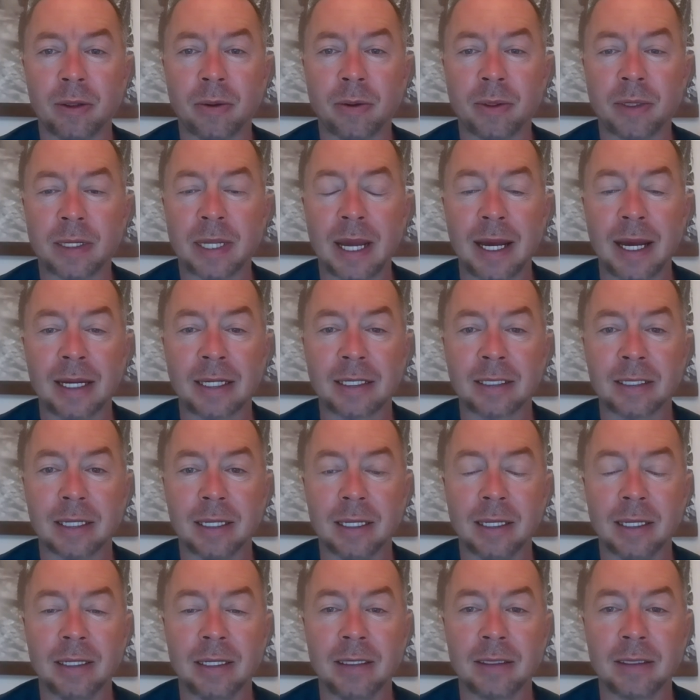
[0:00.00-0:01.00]
lower
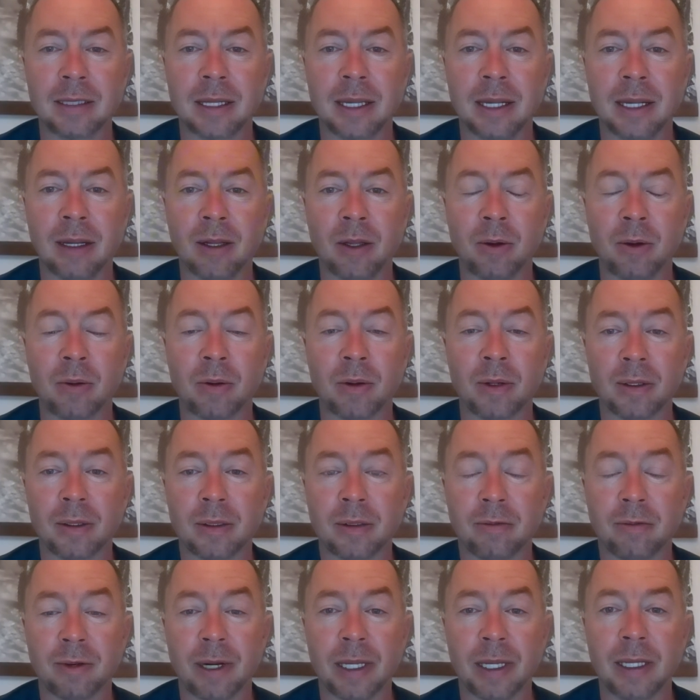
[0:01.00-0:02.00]
taxes and lower
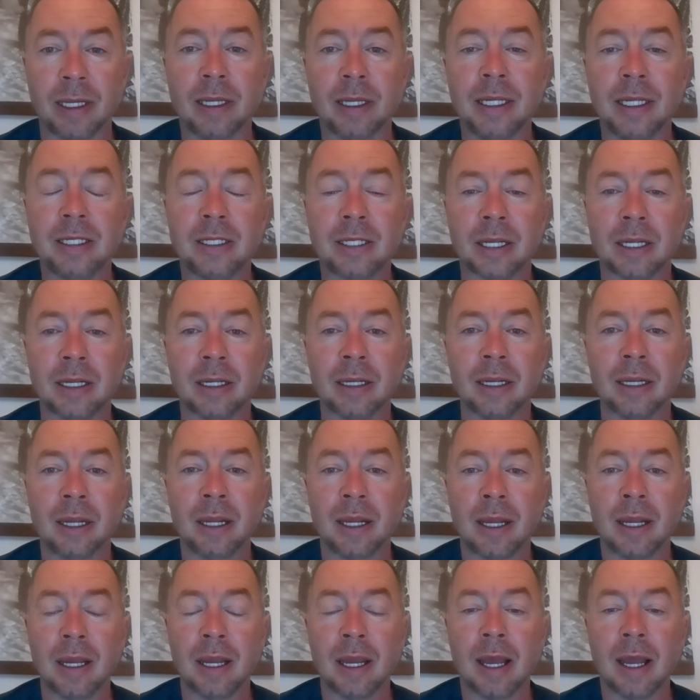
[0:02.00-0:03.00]
regulation,
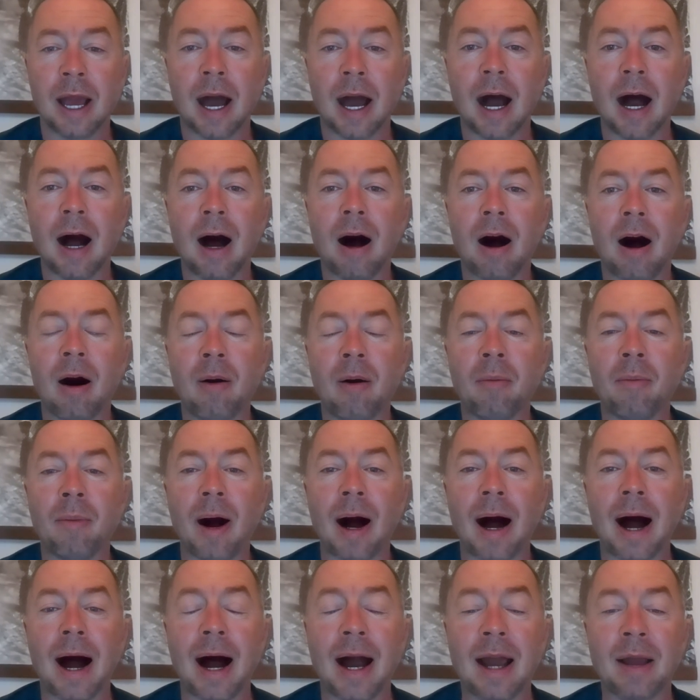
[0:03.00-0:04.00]

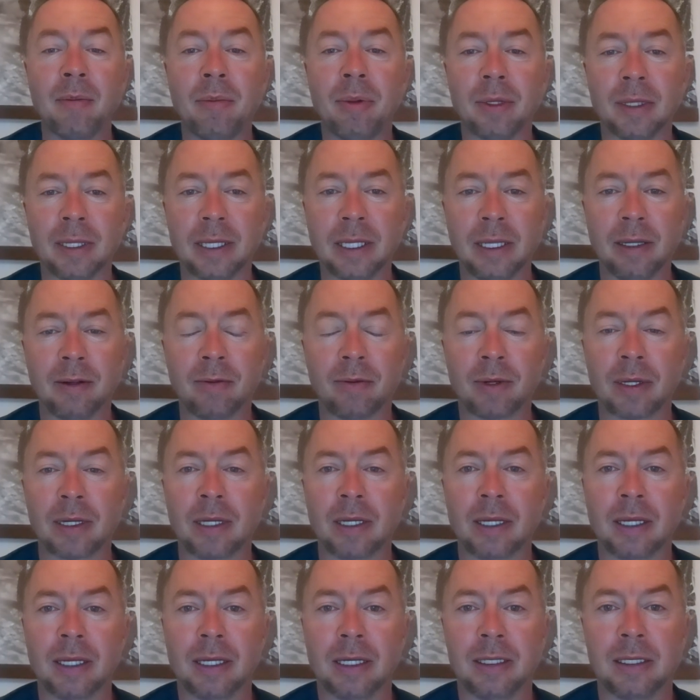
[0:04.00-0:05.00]
I believe we're
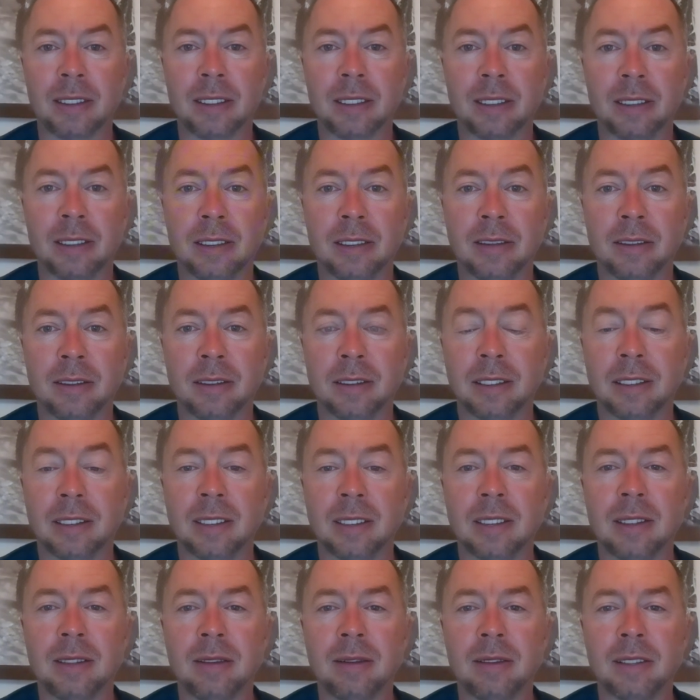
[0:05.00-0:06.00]
going to
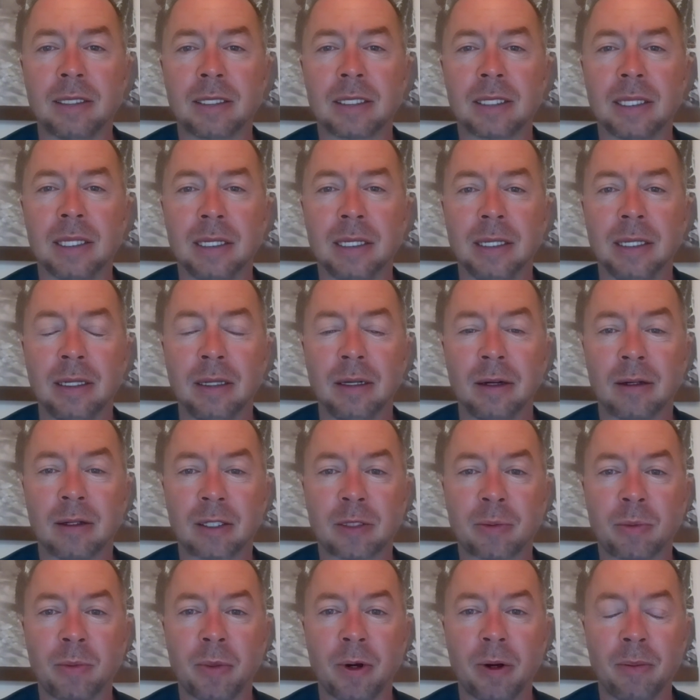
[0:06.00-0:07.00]
continue to see
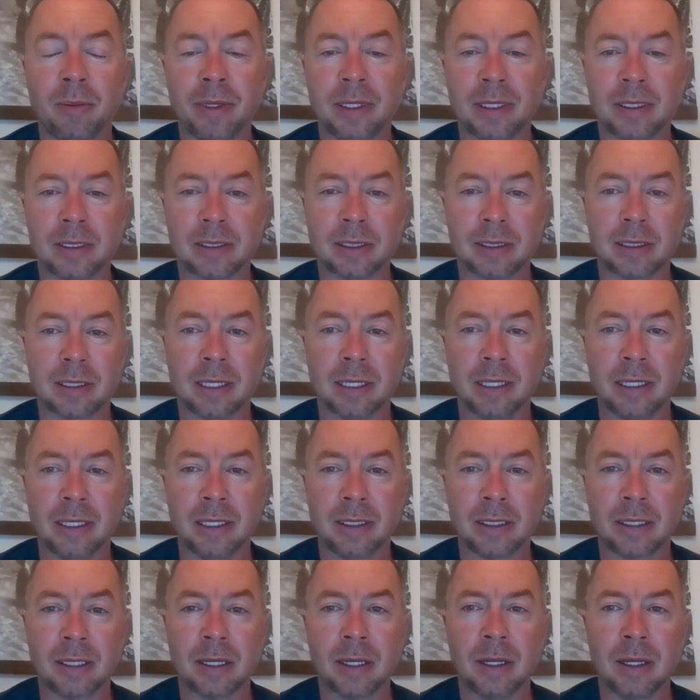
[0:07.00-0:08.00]
our small
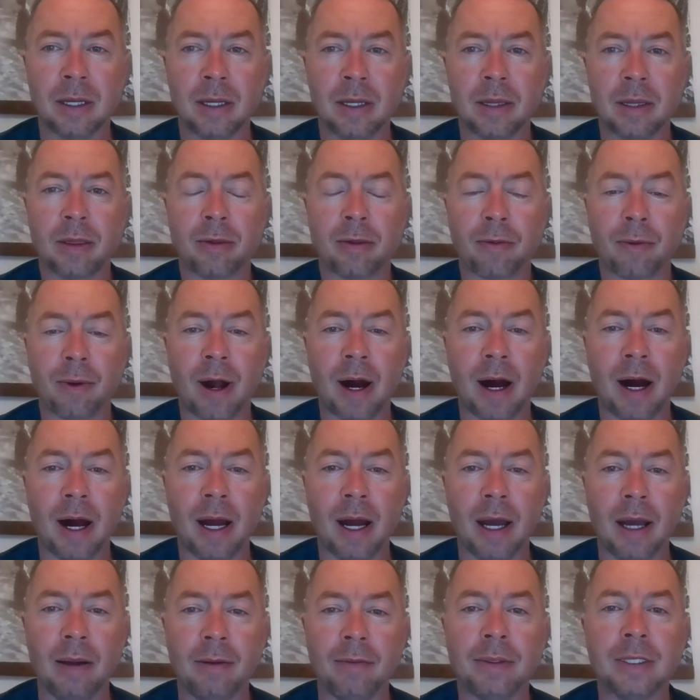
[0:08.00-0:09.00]
businesses
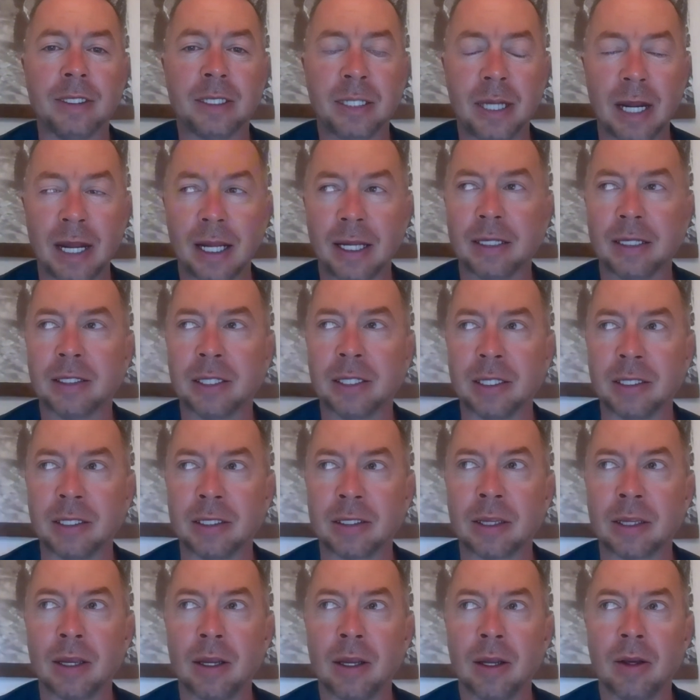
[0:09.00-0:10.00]
thrive. The
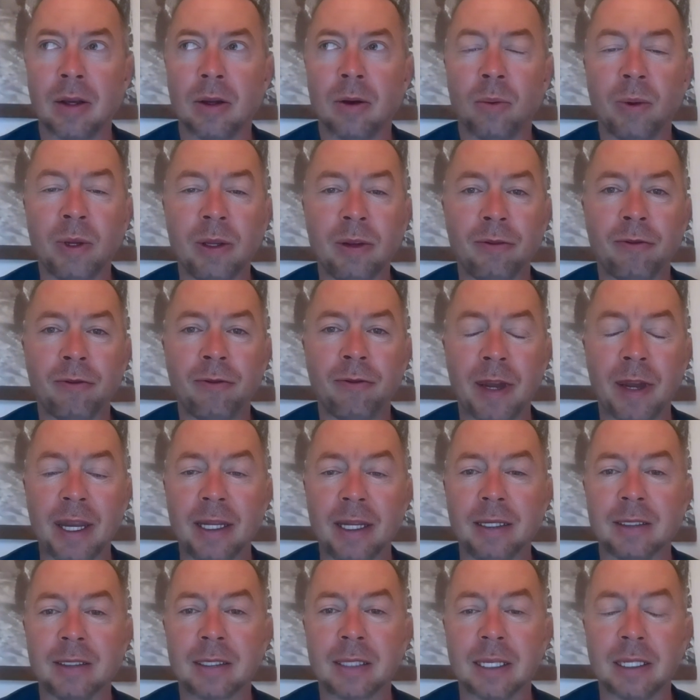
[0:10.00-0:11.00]
challenges we
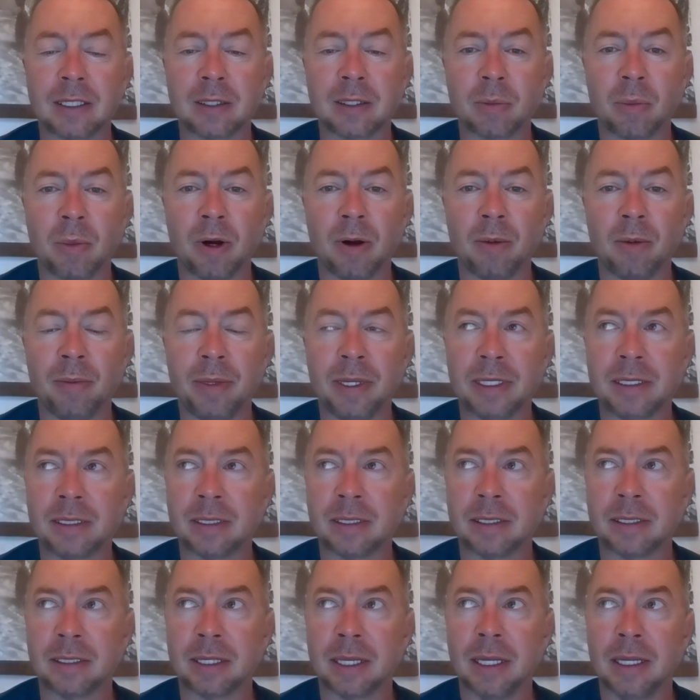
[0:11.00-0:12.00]
face as small
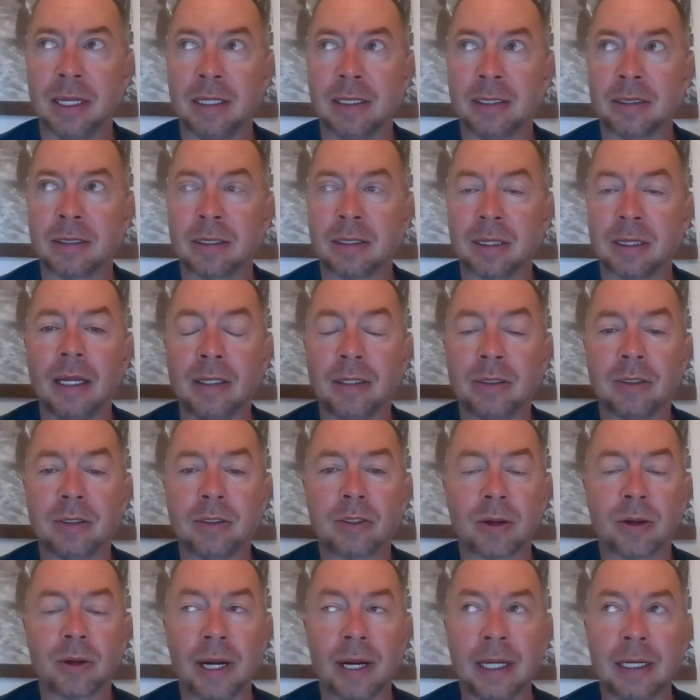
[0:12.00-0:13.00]
businesses is
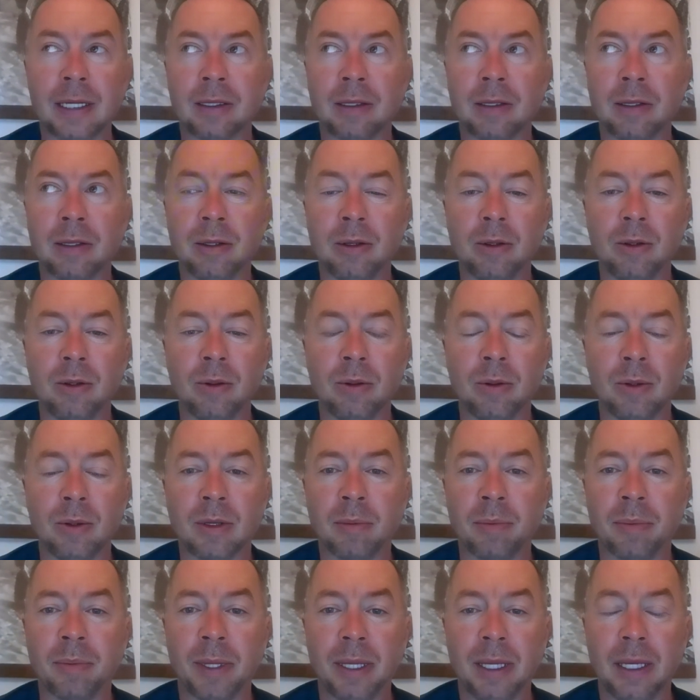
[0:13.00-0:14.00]
trying to
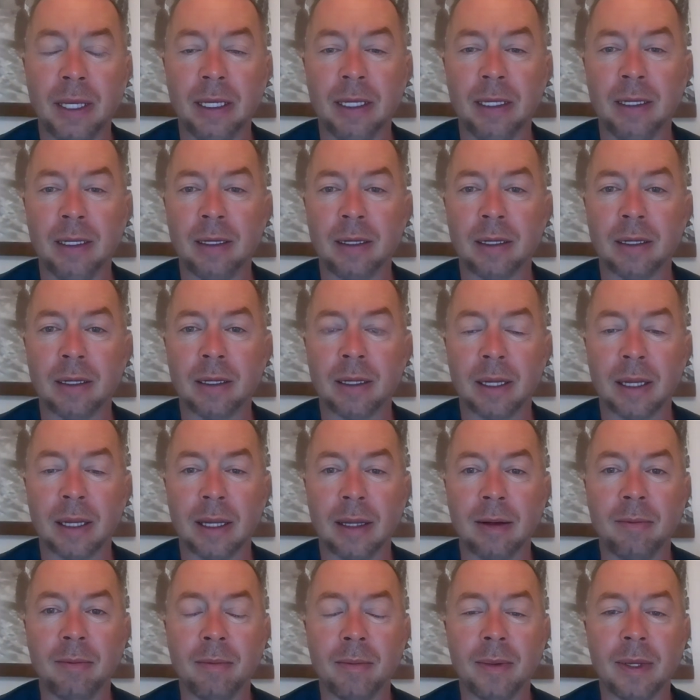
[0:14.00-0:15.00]
compete
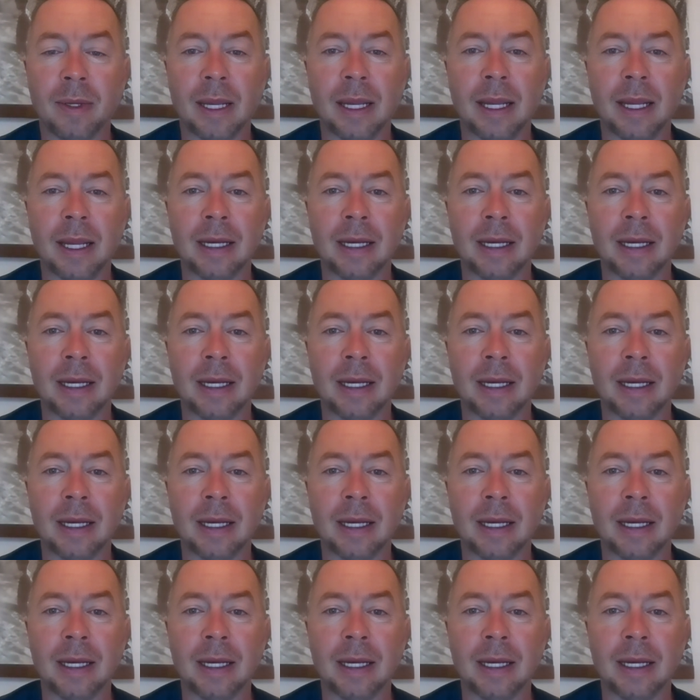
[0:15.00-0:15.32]
and